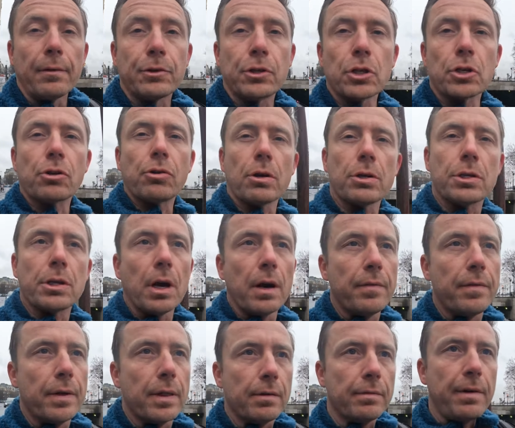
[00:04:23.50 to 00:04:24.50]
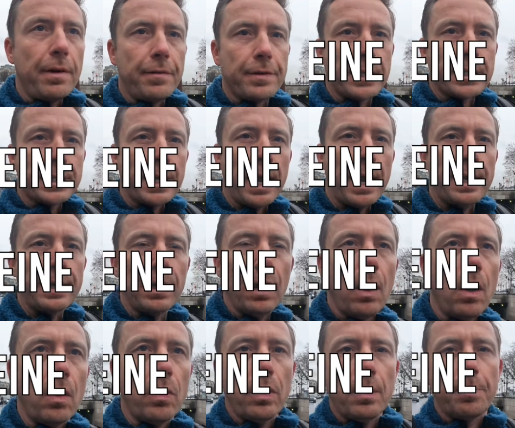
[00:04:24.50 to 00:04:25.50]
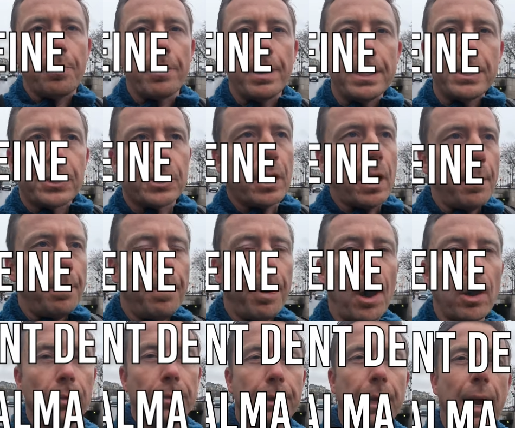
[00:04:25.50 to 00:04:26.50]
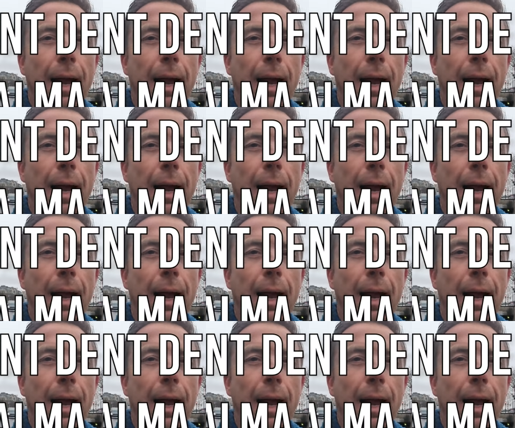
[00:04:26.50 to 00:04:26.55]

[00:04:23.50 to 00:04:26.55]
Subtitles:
Just crossed over the River Seine on the bridge, the Pont de